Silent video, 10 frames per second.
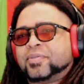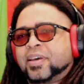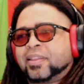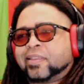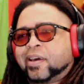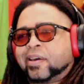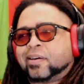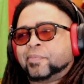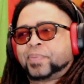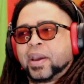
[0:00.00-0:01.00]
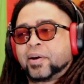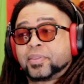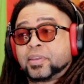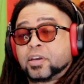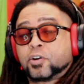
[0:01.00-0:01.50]
And like,
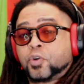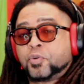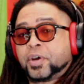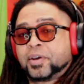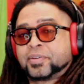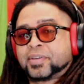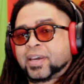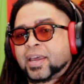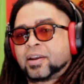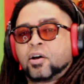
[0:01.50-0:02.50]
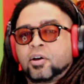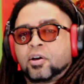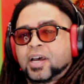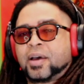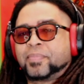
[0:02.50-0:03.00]
apparently Corona is like at an
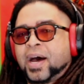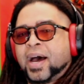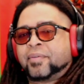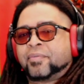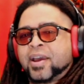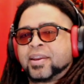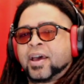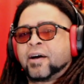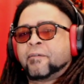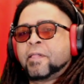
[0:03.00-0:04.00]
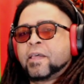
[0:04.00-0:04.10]
all-time high right now.